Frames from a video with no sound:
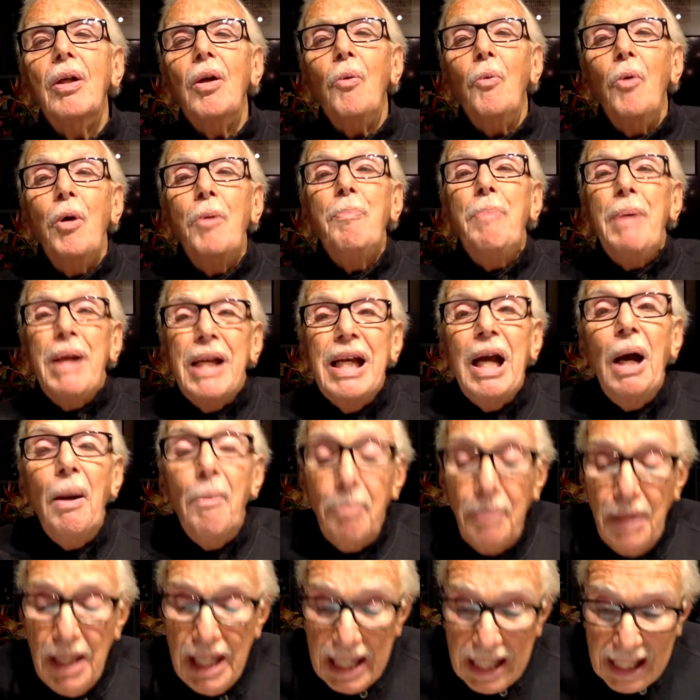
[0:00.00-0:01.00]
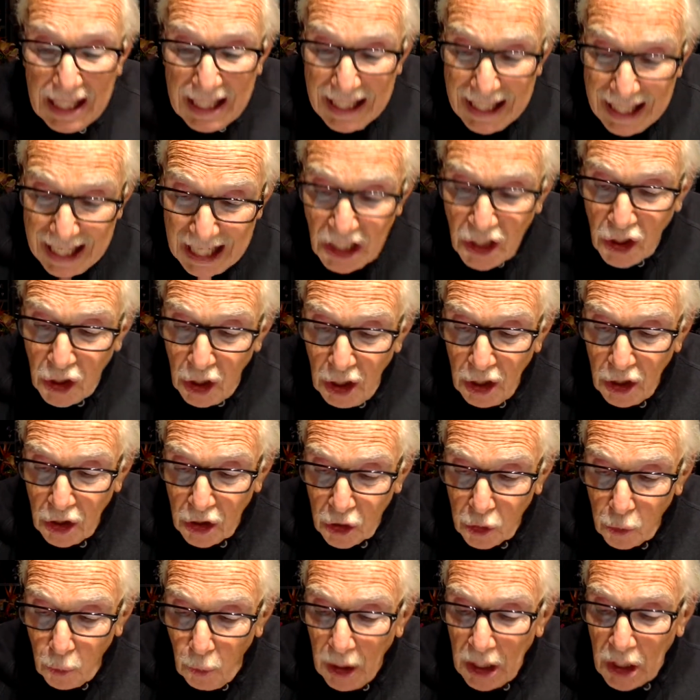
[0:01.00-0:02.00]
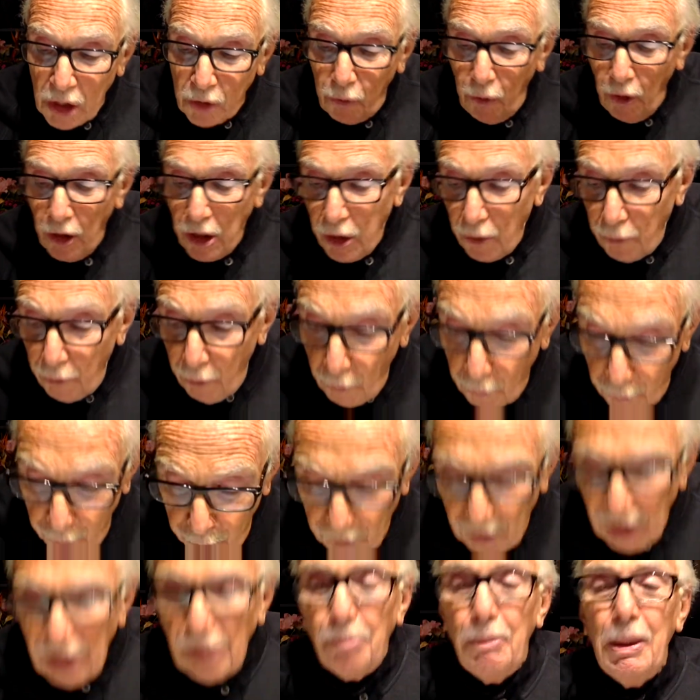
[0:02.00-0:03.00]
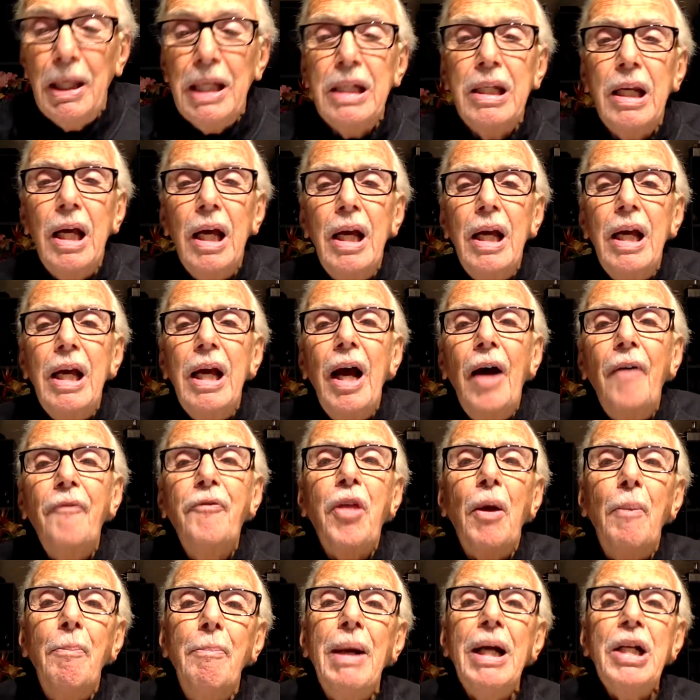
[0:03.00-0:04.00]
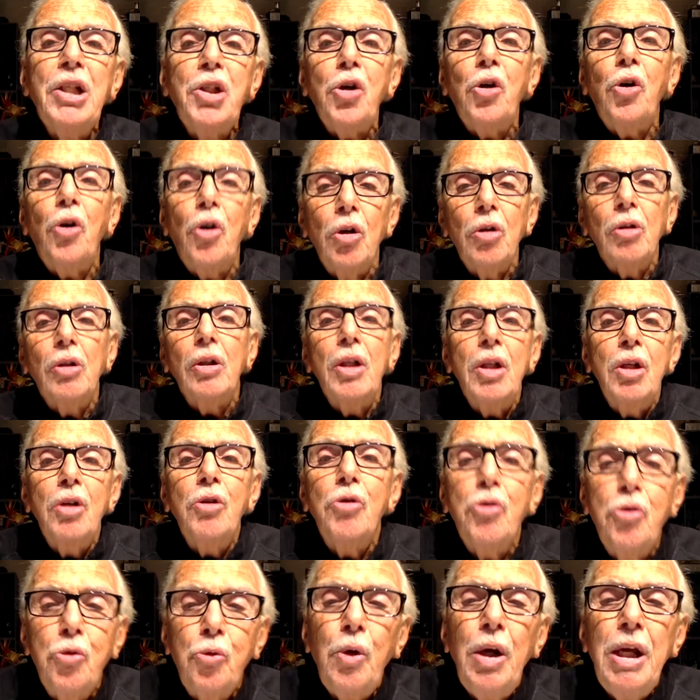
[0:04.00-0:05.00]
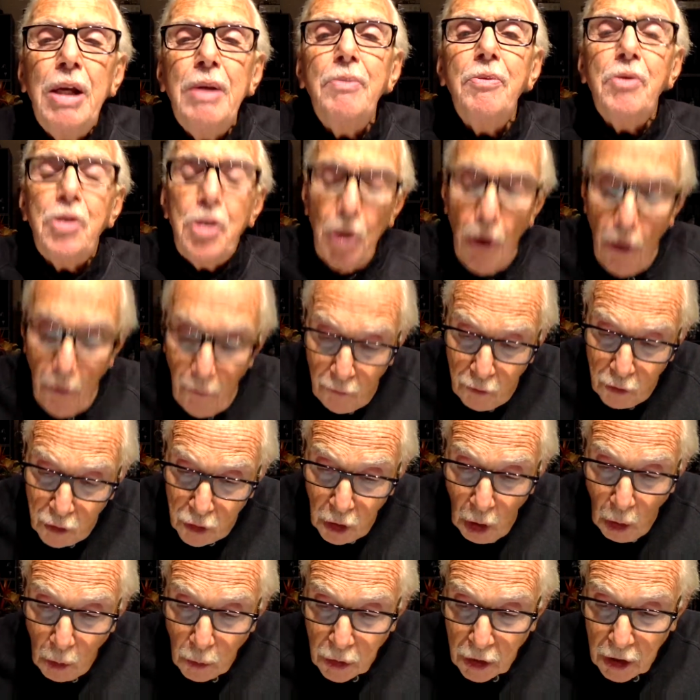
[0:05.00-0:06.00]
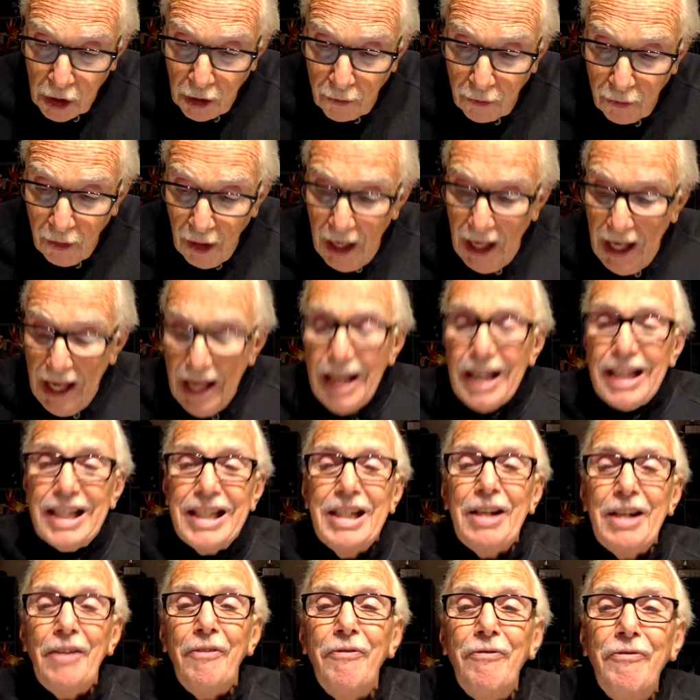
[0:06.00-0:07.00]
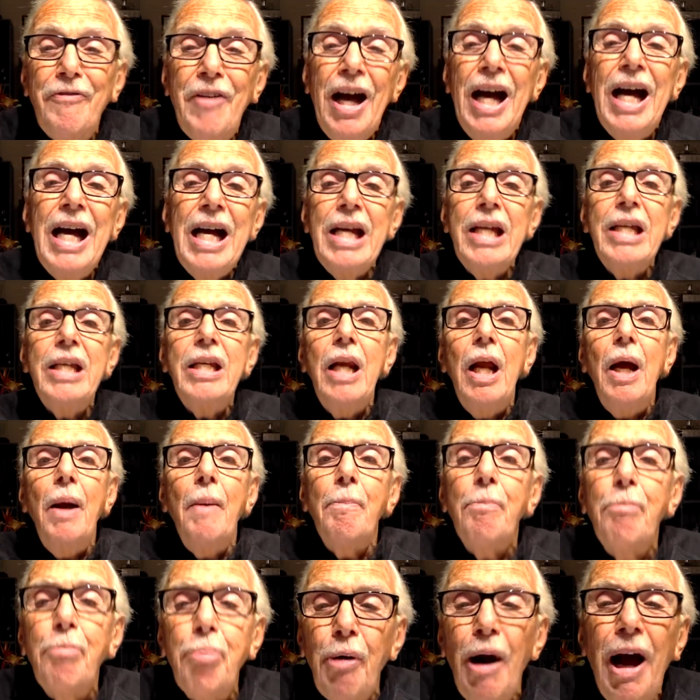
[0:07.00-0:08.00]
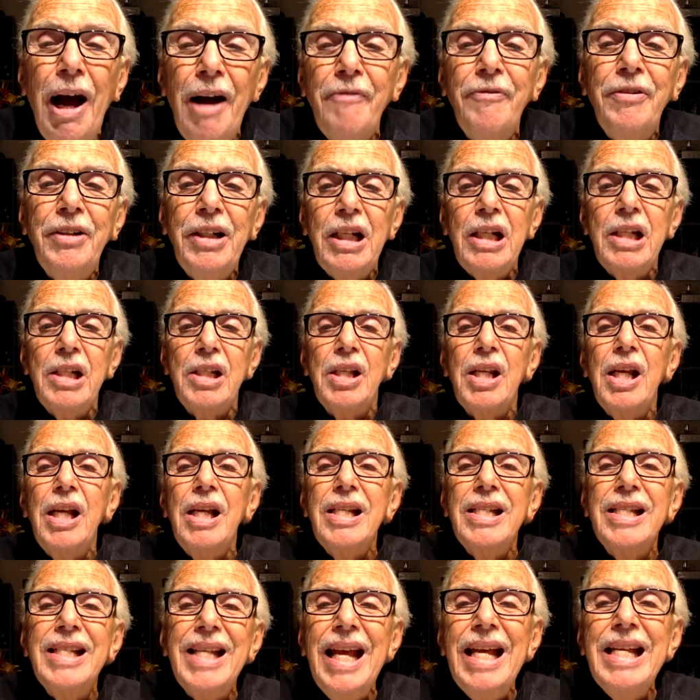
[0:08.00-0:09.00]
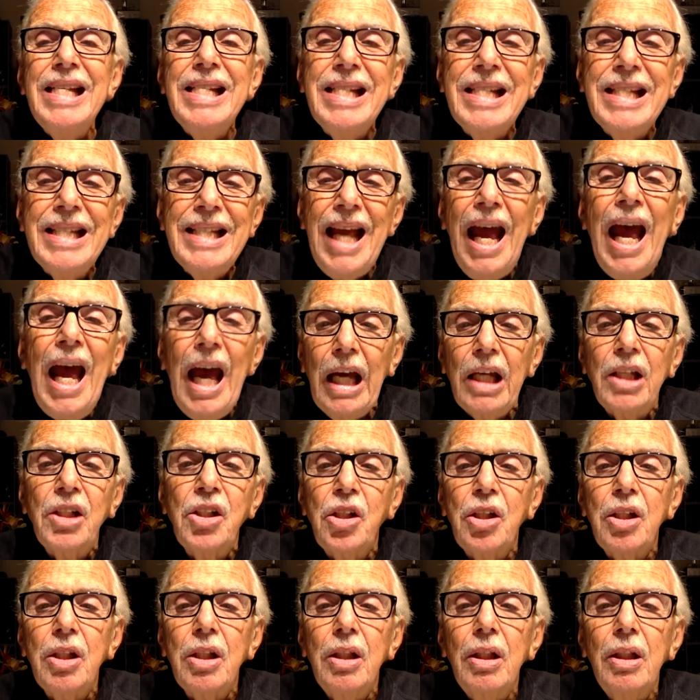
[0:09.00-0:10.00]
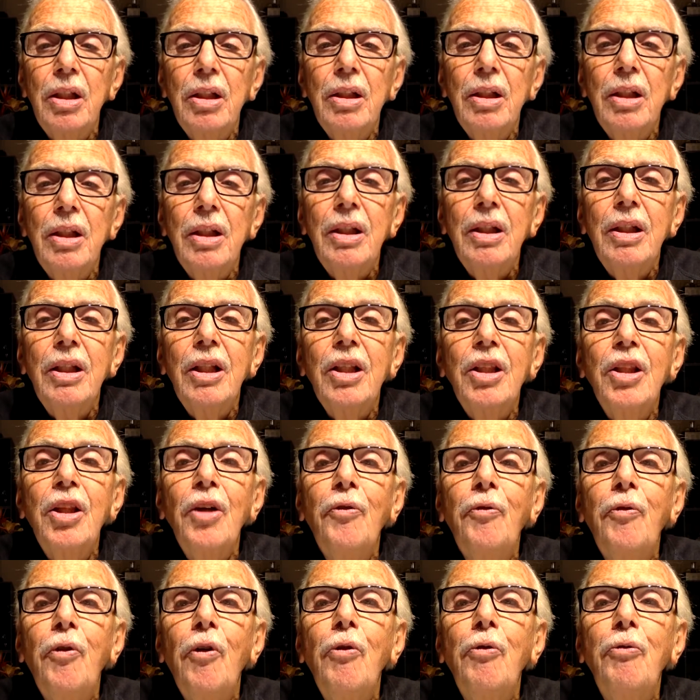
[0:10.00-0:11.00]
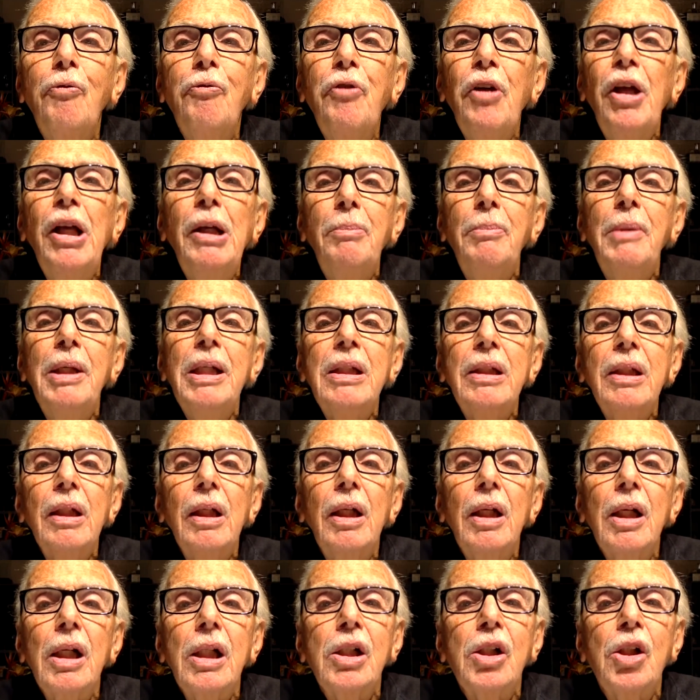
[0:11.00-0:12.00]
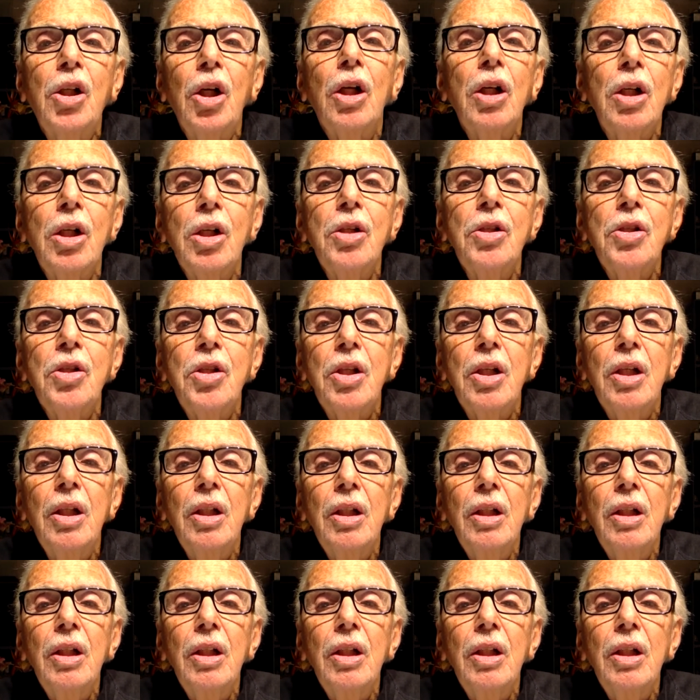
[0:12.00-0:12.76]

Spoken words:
would become the ignition switch for the fulfillment of the much earlier dreams of Joseph. Divine providence, says Sachs. The fulfillment occurs